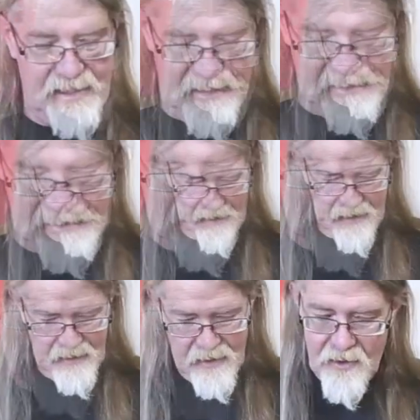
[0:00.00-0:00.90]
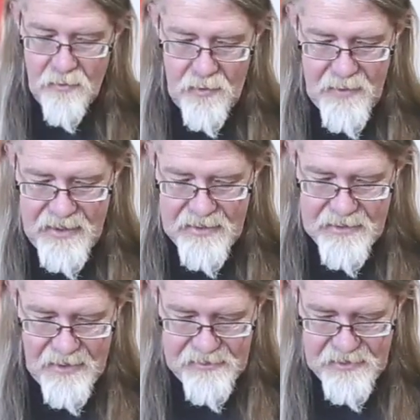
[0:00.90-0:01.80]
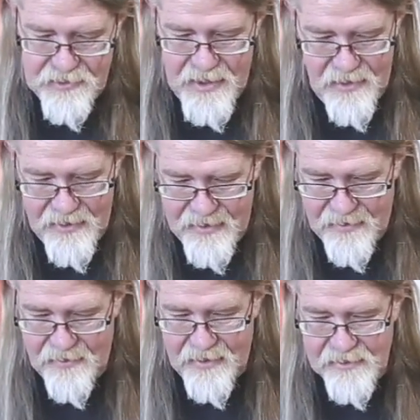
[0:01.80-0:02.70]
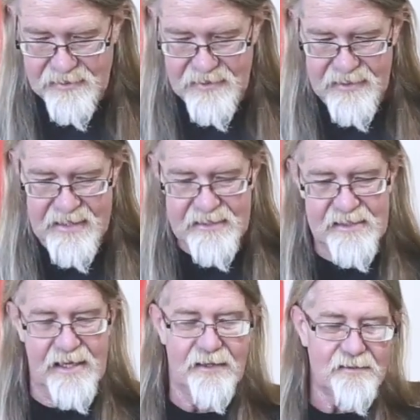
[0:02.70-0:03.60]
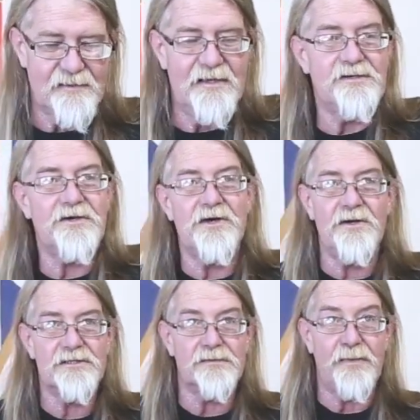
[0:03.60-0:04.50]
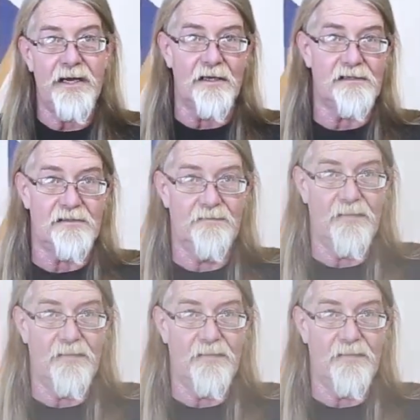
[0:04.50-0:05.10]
it isn't. What we need to concentrate on here is these things. These are called spigots.